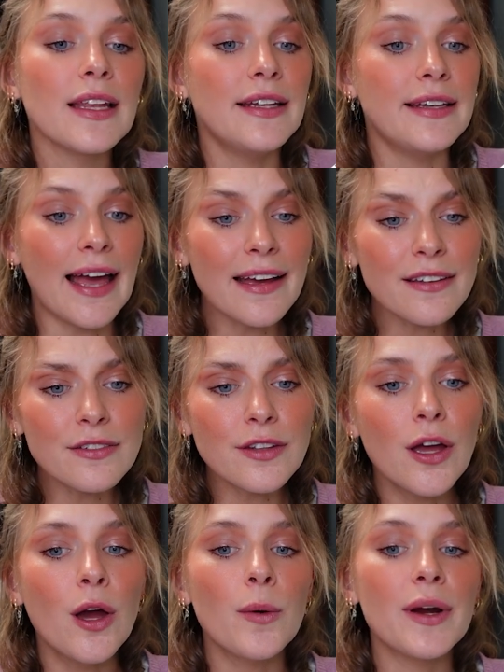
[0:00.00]
Next,
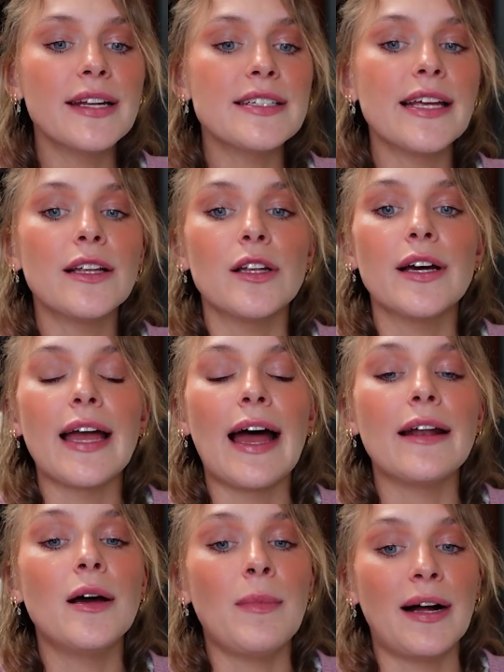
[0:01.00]
we're going to take a look at
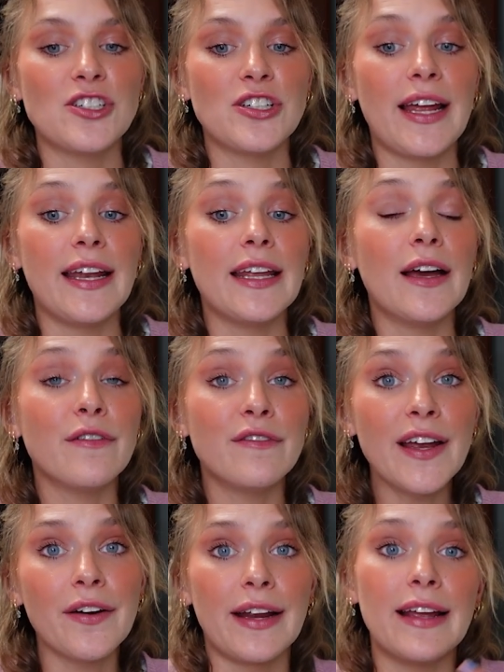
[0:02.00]
homogeneity of
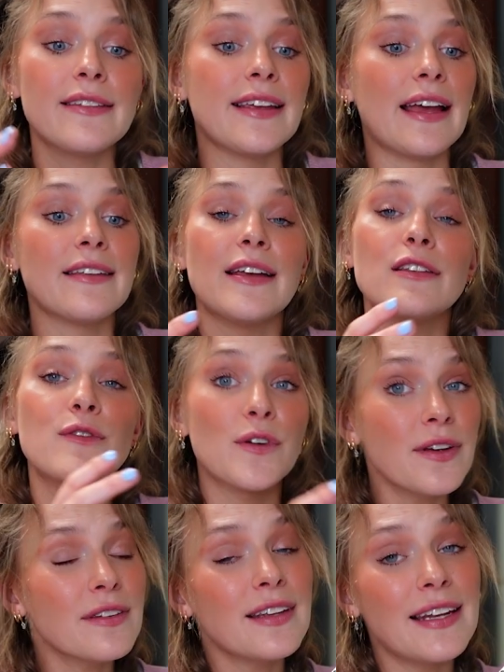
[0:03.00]
variance. Like I said,
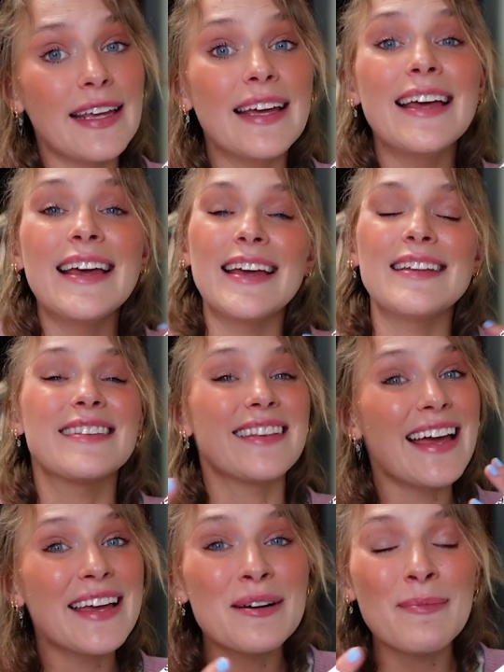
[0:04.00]
sphericity is
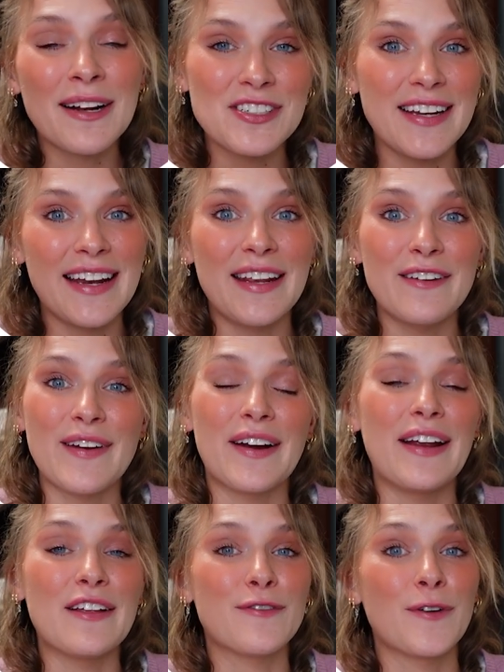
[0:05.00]
like homogeneity of
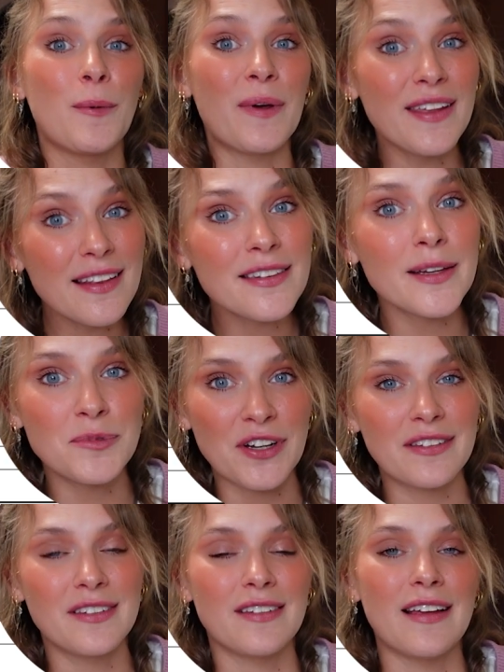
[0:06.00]
variance for within
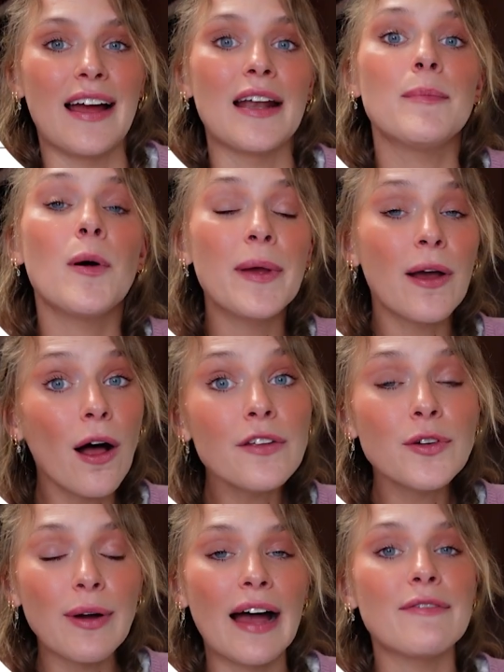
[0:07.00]
subjects design, but we
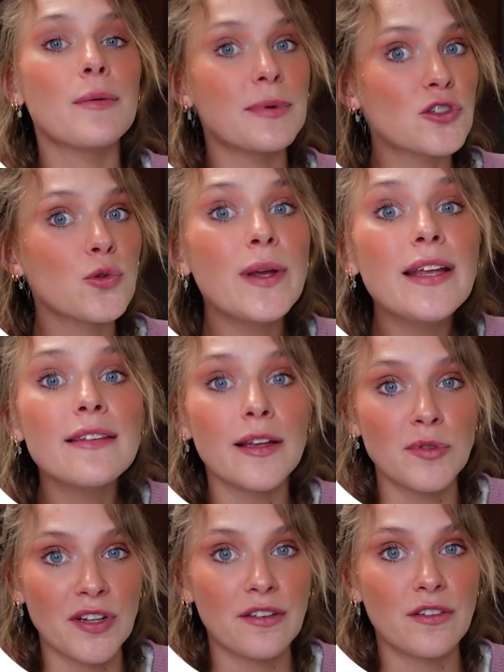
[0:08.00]
also have a between
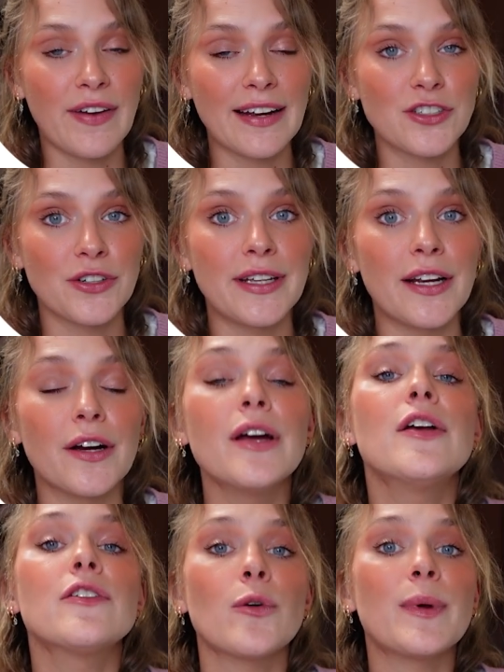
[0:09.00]
subjects factor here.
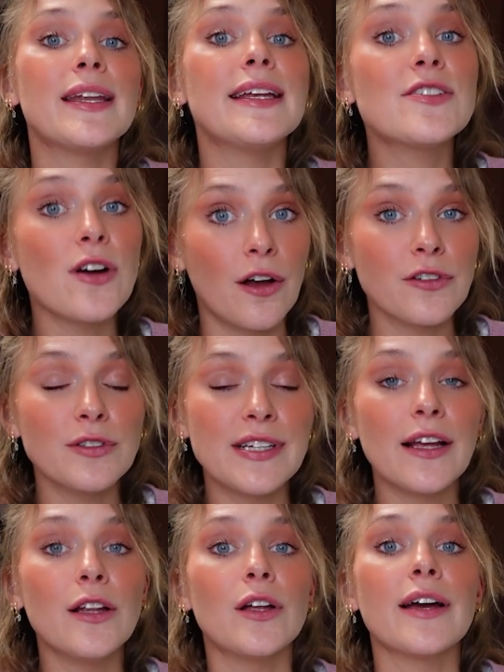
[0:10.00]
So we need to also
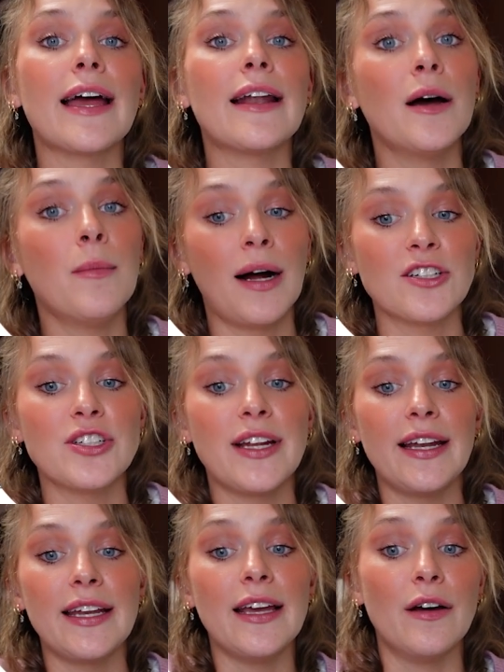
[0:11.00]
take a look at
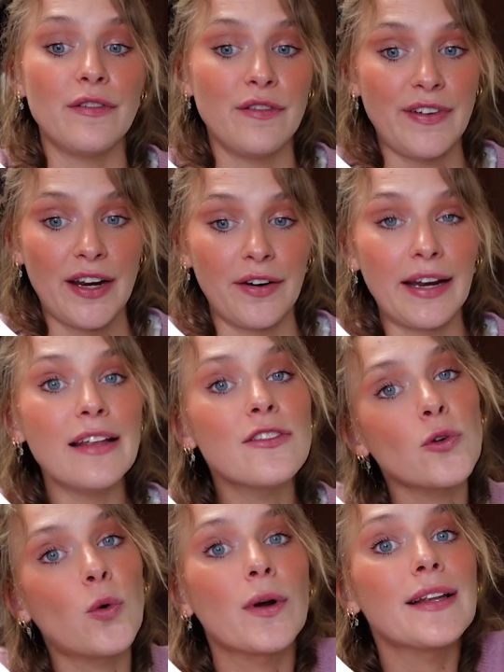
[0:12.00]
homogeneity of variance
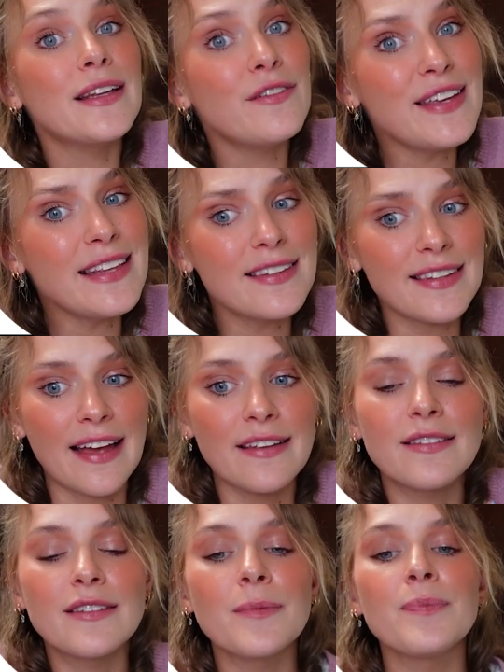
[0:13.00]
or Levene's
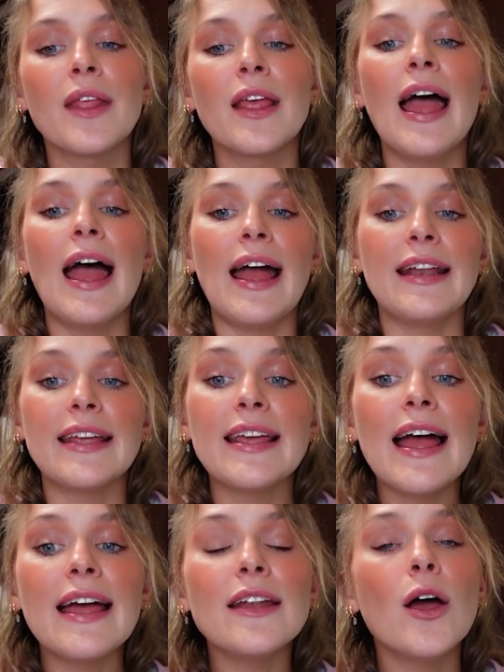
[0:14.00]
test. And
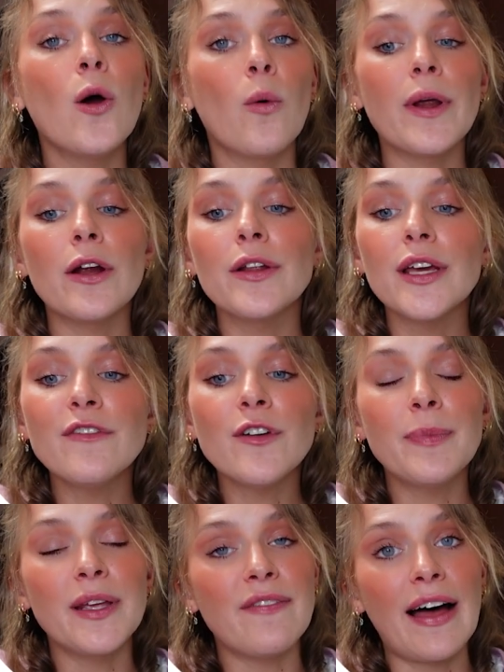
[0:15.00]
again, we are looking for
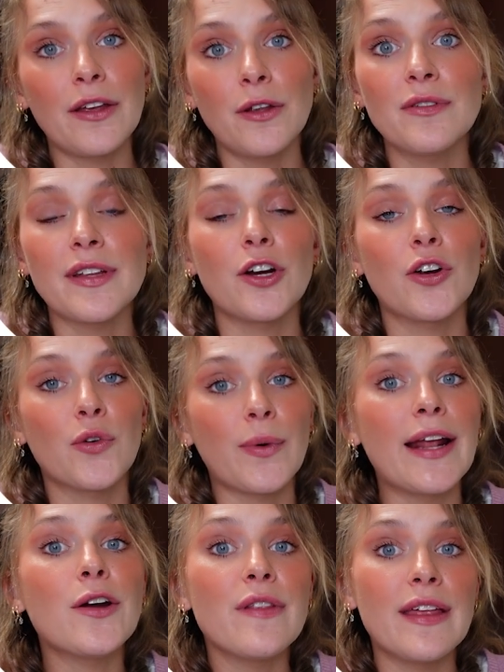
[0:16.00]
p-values that are
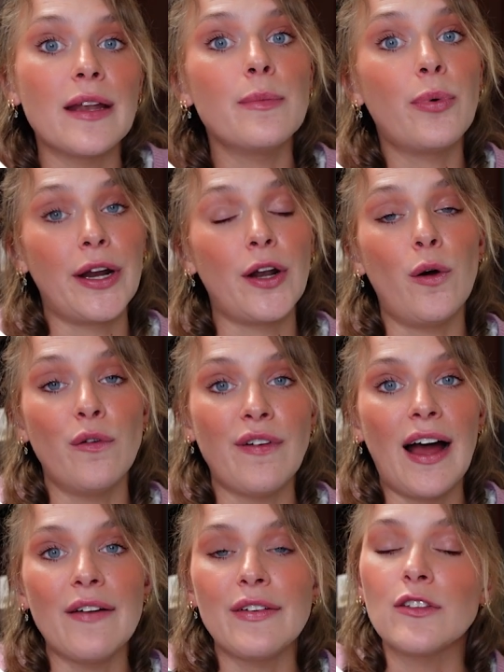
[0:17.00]
greater than
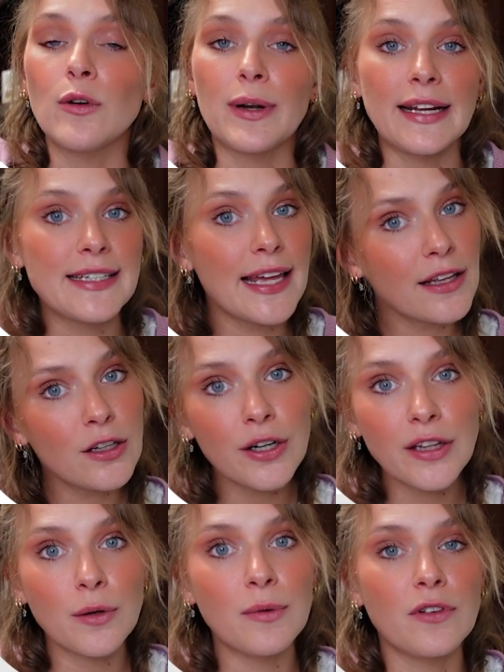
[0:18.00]
0.05. And so when I take a look
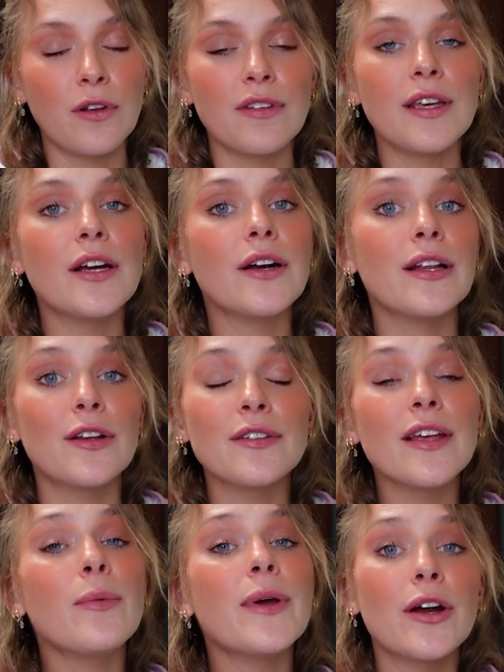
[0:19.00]
at the results here, it looks
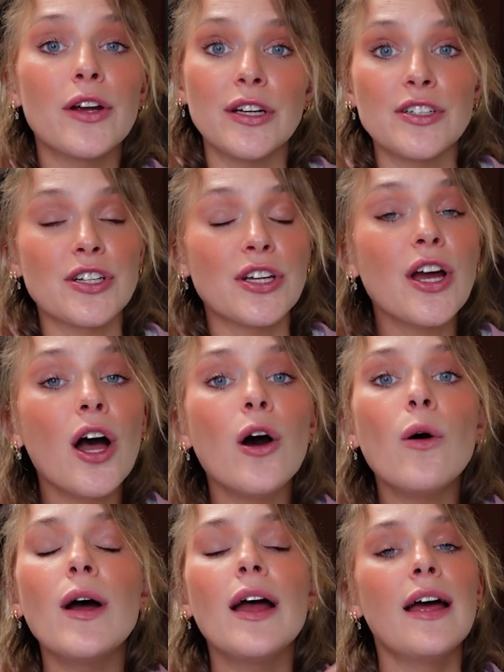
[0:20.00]
like we are good to go.